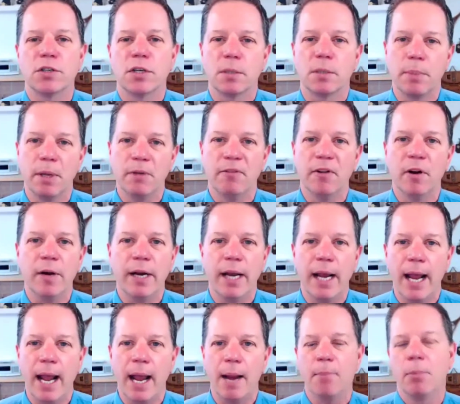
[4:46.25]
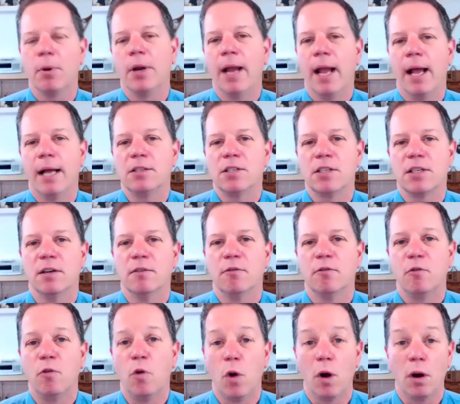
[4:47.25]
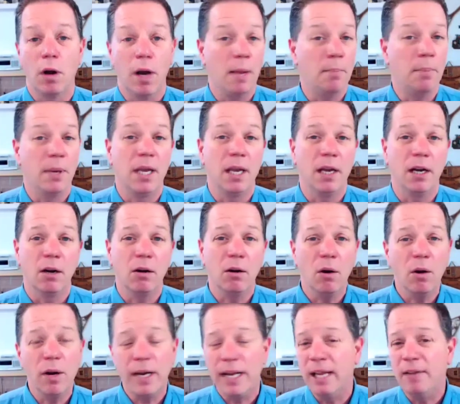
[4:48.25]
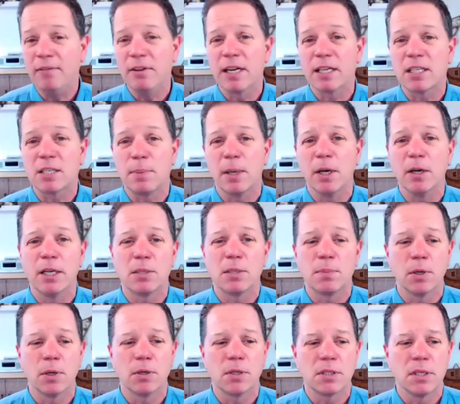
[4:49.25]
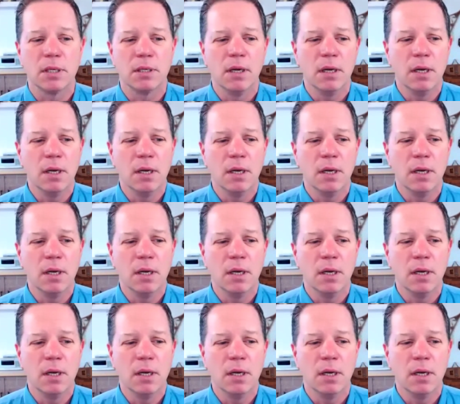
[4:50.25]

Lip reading: it could be very apprehensive for a beginner or even experienced person.